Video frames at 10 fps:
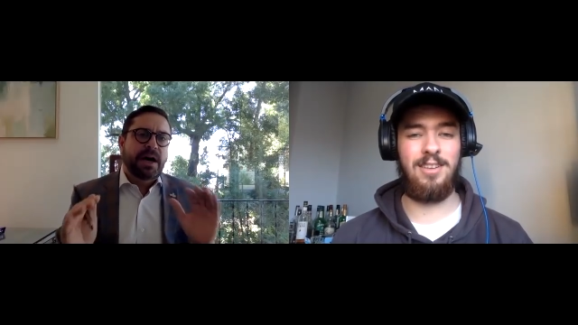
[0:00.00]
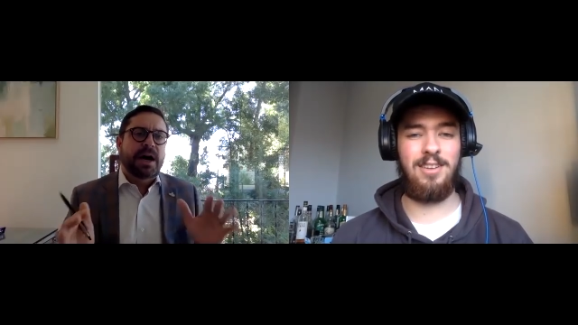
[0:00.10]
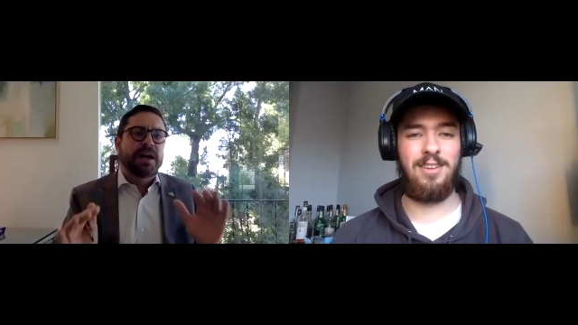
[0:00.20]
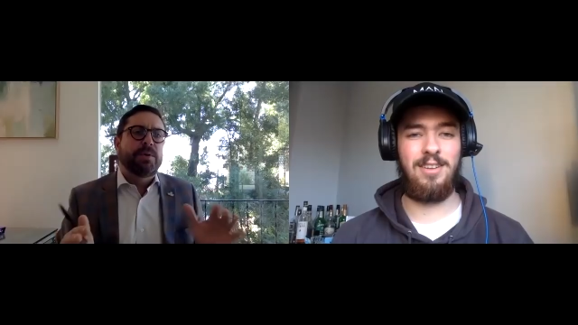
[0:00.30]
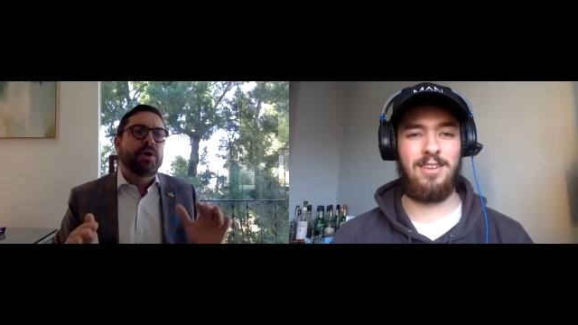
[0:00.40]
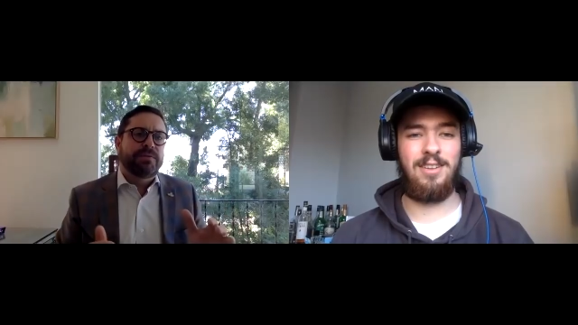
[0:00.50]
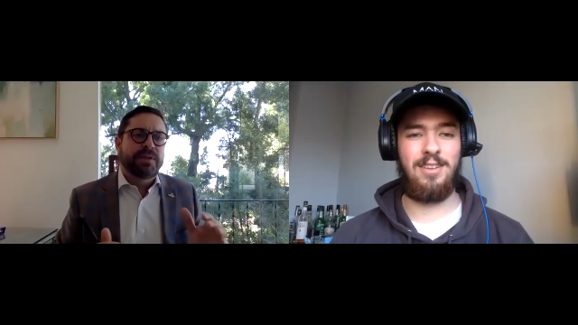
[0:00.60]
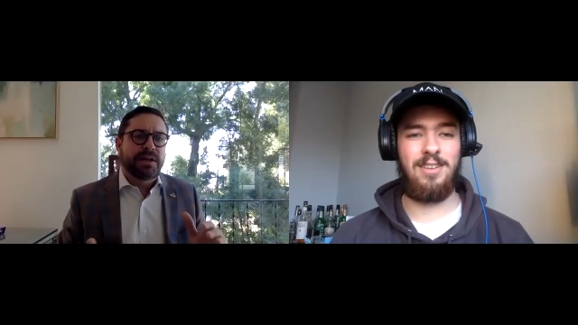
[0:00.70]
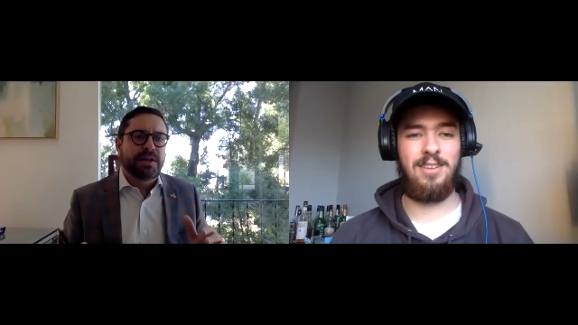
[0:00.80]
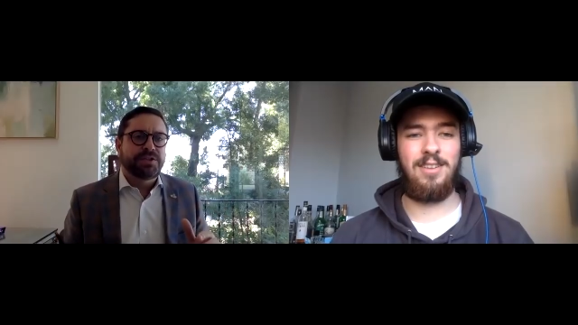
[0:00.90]
Speaker 1: automotive the
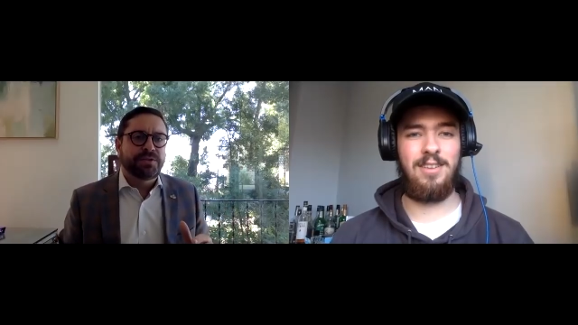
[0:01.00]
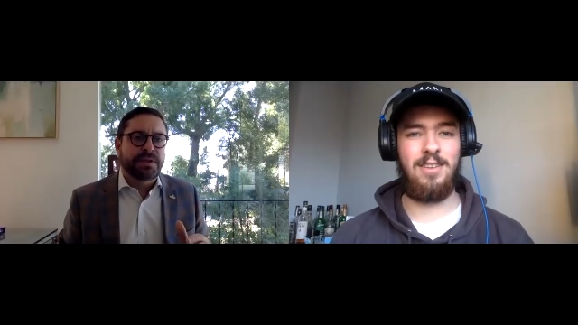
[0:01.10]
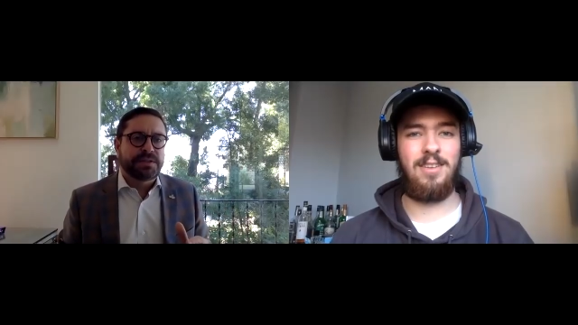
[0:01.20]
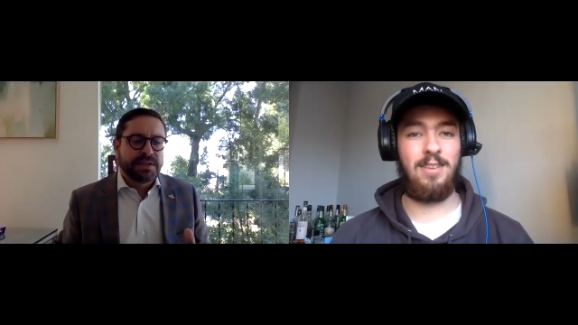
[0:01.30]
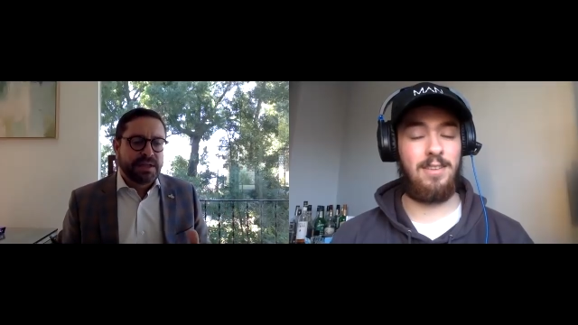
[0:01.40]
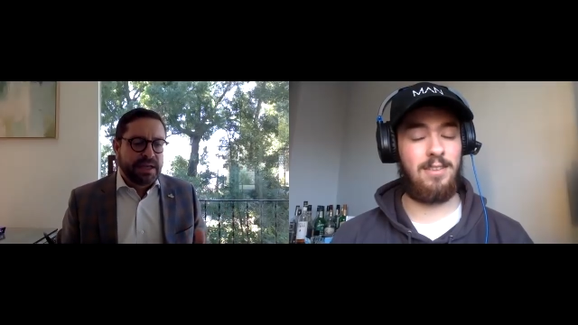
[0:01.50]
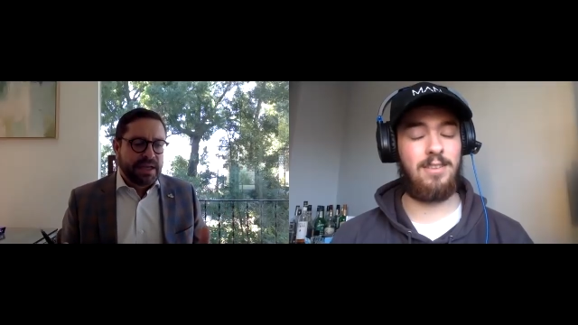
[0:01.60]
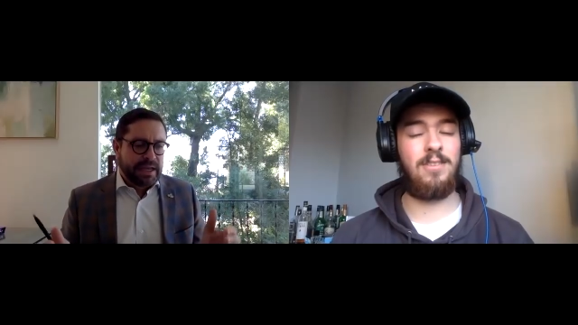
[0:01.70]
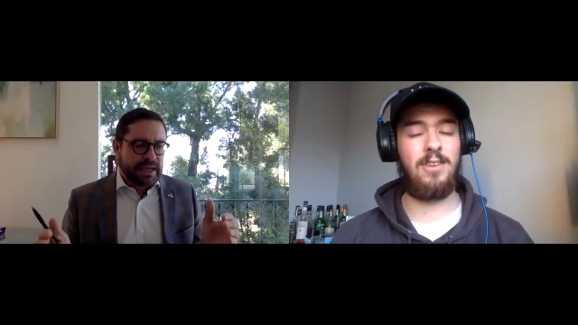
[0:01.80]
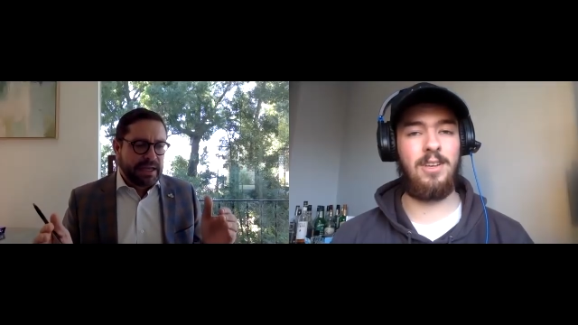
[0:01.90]
culture is,
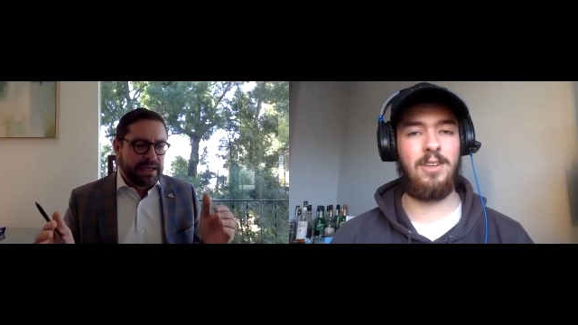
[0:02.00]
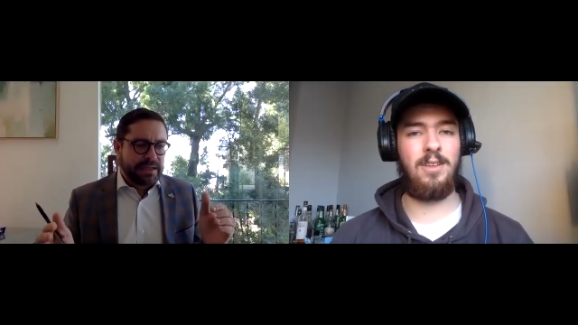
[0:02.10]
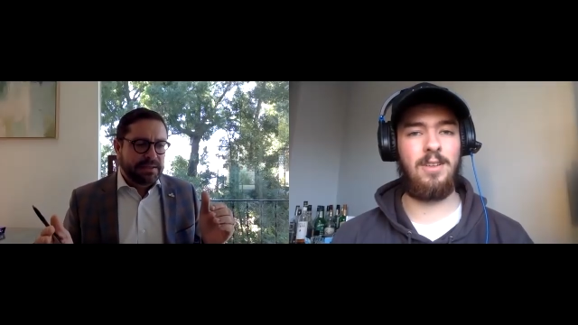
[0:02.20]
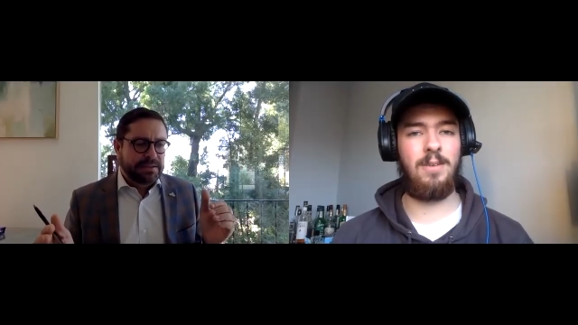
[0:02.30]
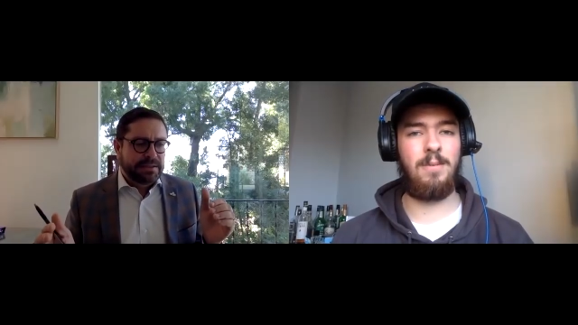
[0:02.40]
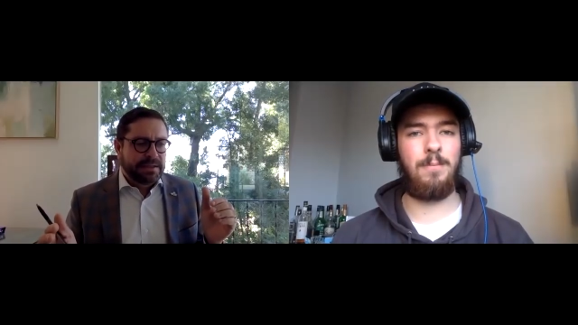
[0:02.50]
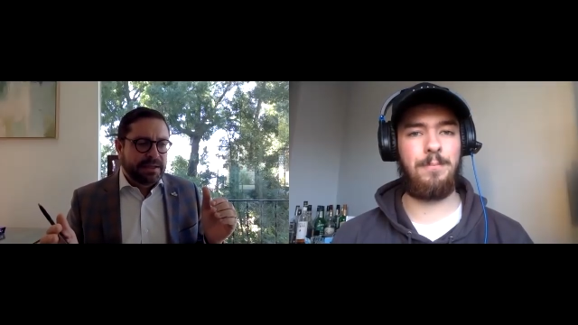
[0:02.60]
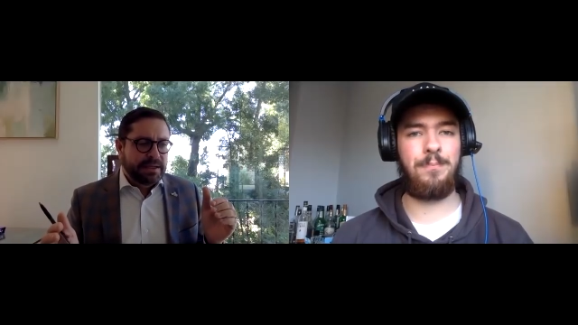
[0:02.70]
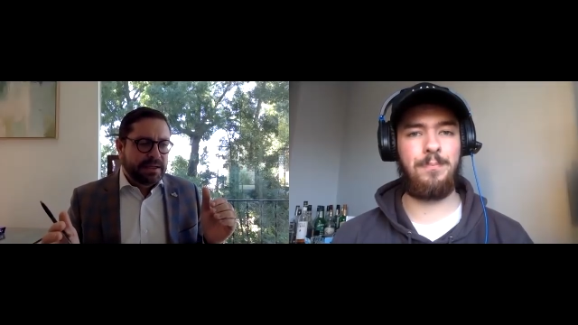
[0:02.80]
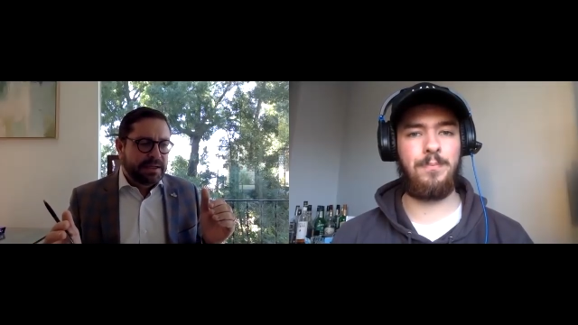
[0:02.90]
and
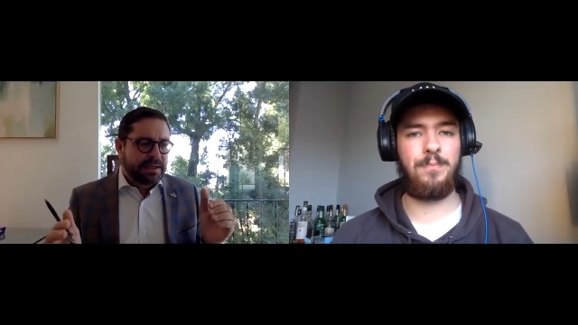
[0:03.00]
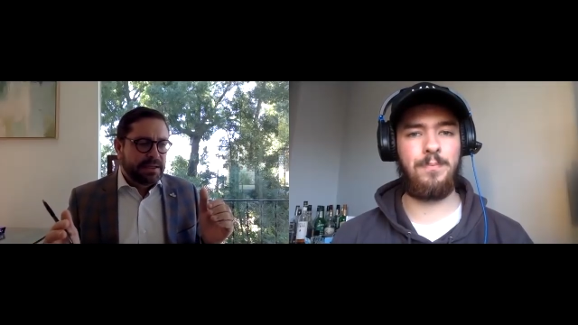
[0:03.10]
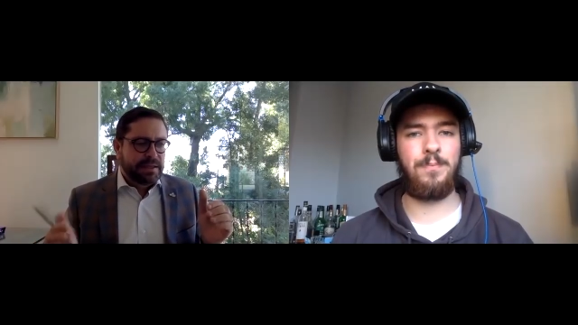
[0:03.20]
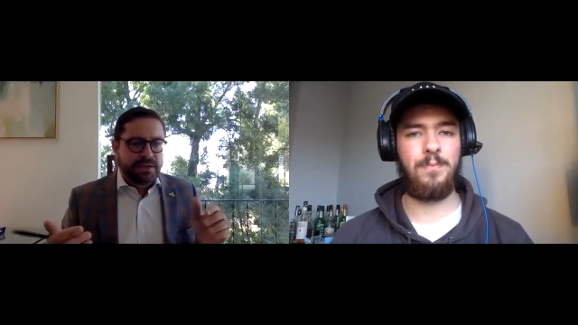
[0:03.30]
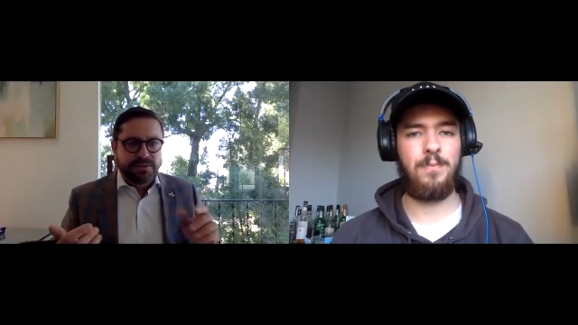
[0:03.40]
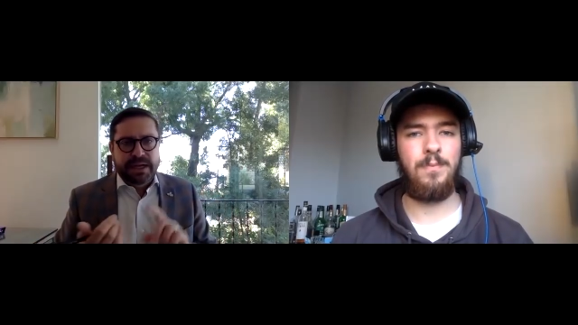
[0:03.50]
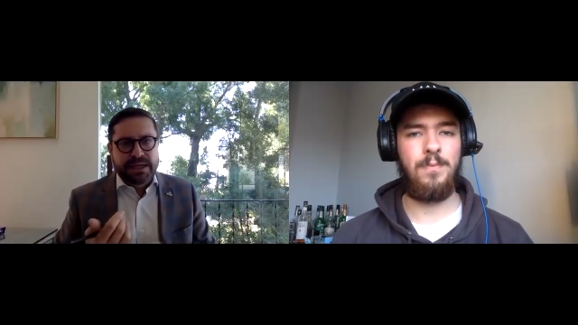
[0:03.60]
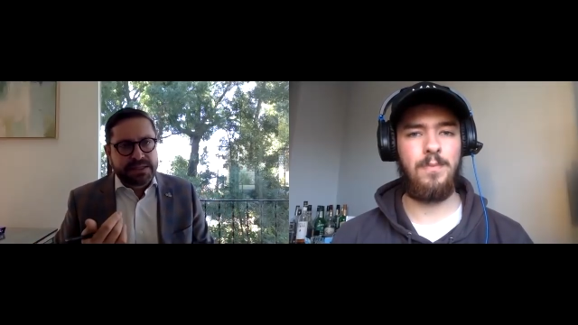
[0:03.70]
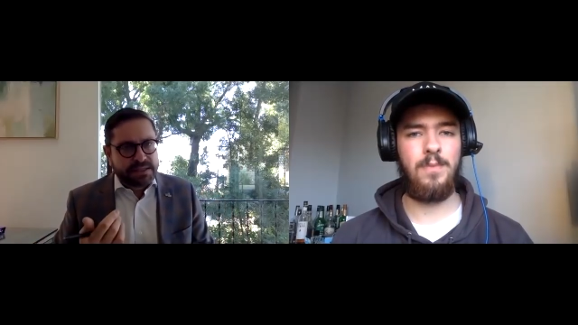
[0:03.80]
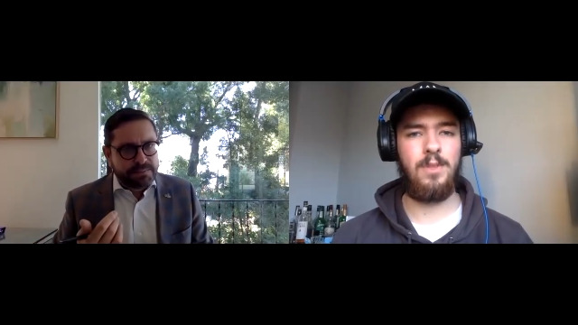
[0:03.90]
uh, you know,
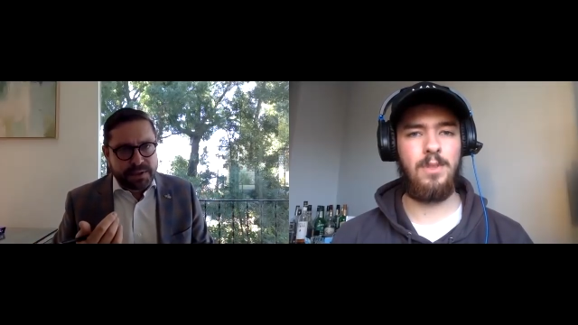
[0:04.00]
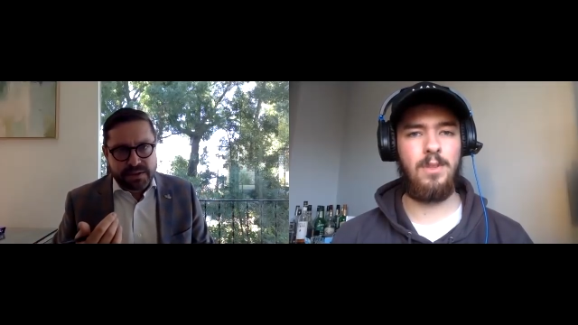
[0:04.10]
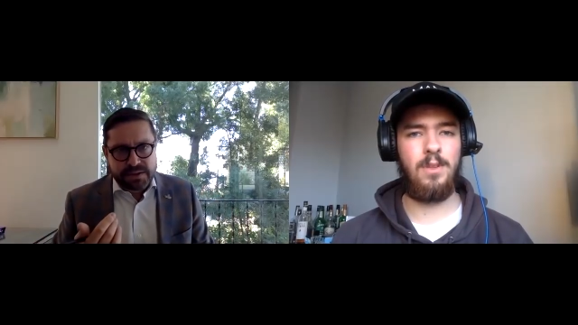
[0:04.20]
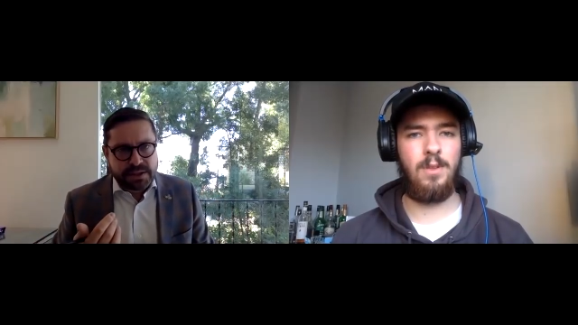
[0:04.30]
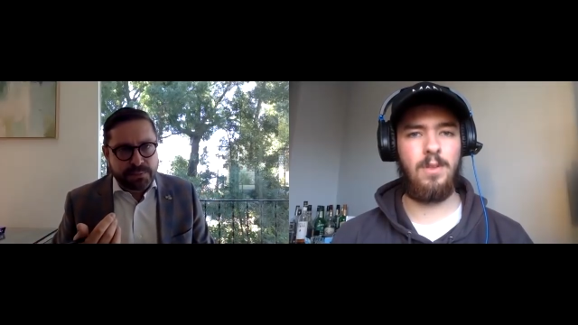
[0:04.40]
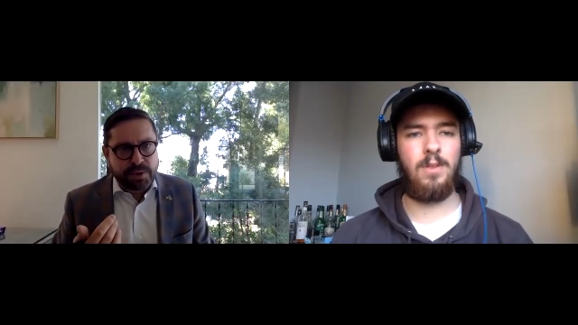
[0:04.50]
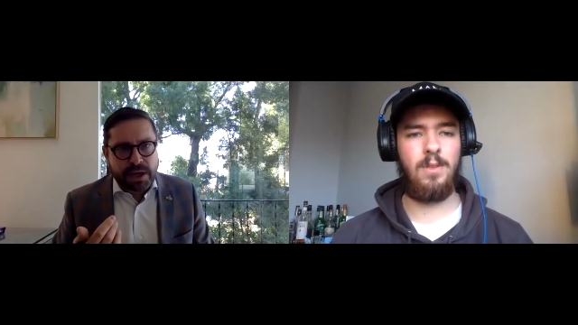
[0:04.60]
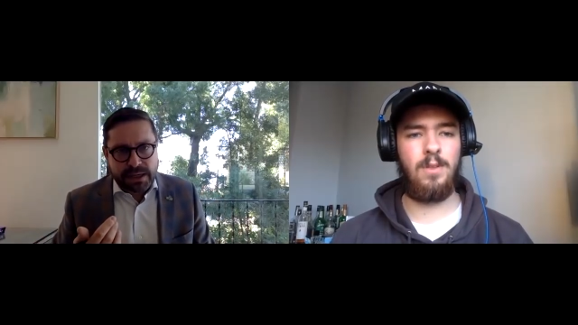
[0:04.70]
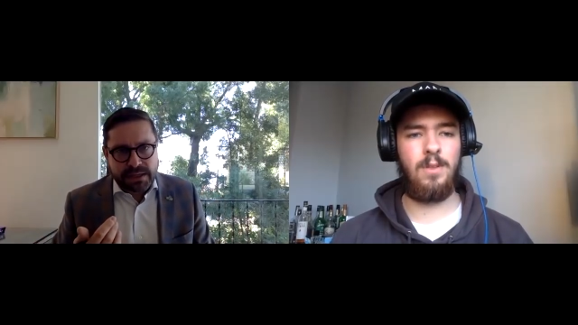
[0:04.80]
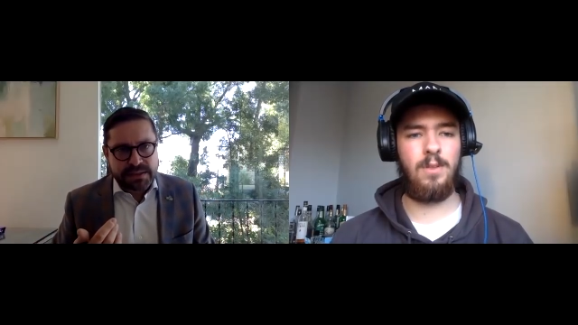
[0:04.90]
Dyson builds their products